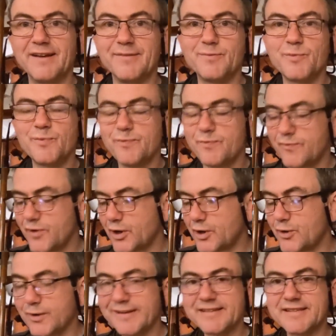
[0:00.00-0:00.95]
And
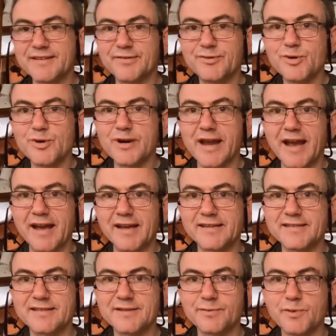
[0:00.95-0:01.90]
according to the
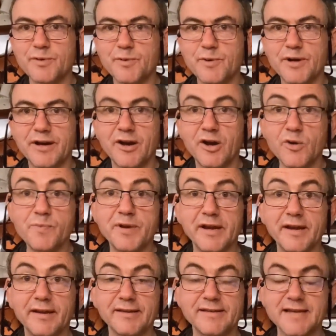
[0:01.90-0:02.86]
forecasts, we were
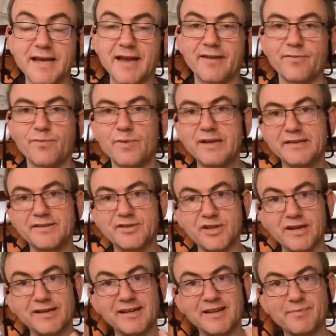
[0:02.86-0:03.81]
hoping to have winds
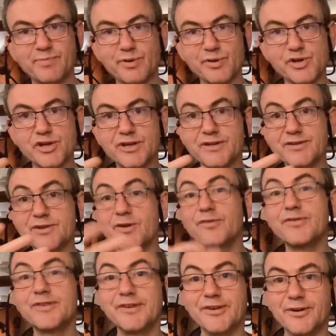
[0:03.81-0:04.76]
gently pushing us
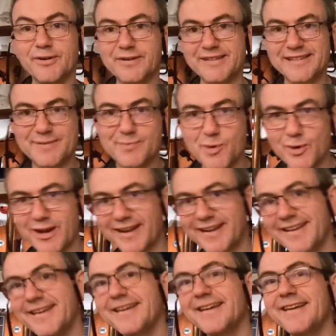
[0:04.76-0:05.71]
off the dock this morning.